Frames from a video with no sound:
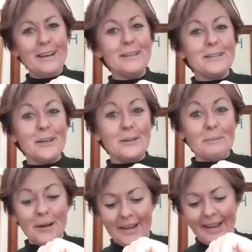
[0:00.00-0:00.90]
Excuse
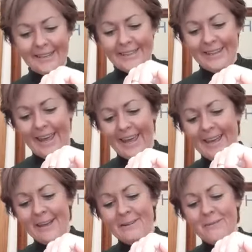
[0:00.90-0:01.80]
my Alexa there.
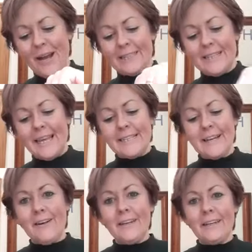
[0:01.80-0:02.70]
Right, so that's
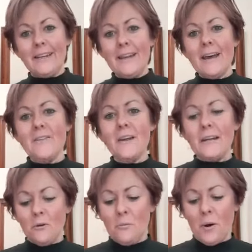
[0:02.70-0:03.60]
going in another
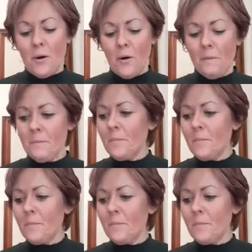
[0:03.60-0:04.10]
little pot.